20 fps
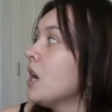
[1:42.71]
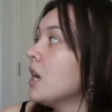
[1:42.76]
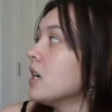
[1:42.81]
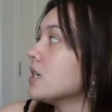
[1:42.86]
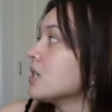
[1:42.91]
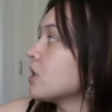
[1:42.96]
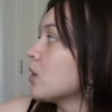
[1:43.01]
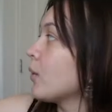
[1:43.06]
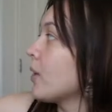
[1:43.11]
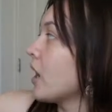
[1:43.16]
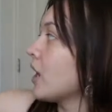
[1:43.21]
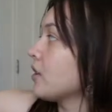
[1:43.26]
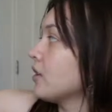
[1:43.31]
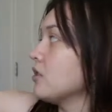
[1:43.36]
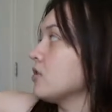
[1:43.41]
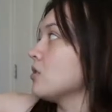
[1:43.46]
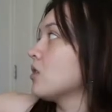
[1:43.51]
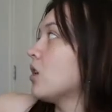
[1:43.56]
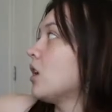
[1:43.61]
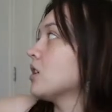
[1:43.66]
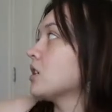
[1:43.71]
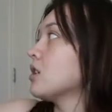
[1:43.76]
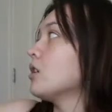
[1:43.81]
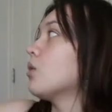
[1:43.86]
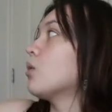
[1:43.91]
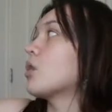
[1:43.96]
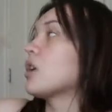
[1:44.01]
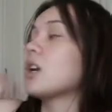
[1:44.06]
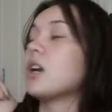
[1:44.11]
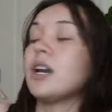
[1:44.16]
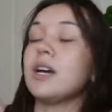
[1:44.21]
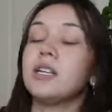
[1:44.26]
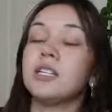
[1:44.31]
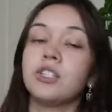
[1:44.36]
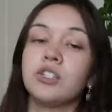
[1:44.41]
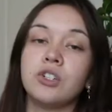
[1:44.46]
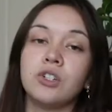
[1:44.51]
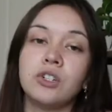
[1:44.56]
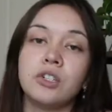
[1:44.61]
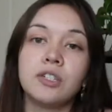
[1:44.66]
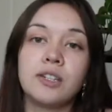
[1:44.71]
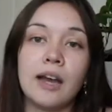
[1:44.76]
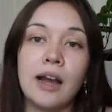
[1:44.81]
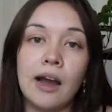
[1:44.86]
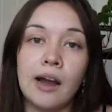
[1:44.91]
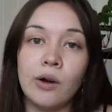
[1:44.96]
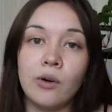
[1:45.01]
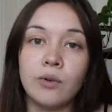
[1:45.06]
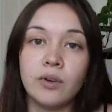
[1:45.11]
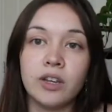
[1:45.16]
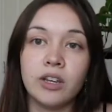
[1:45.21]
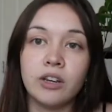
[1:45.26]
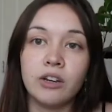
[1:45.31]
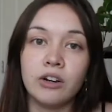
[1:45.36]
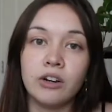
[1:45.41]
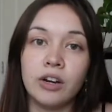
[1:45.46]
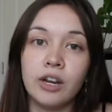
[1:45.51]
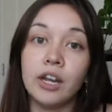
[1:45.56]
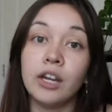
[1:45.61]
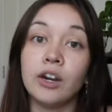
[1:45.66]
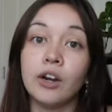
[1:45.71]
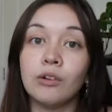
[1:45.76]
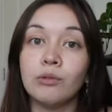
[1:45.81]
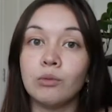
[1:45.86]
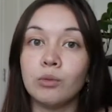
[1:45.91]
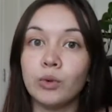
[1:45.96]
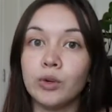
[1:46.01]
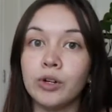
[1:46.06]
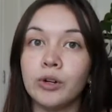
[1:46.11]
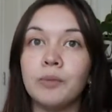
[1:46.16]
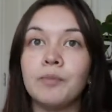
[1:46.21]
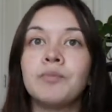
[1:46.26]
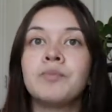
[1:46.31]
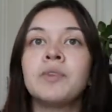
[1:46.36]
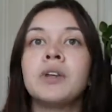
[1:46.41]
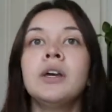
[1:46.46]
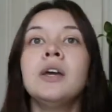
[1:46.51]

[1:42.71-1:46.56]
And so we had those closet organizers out here in our room.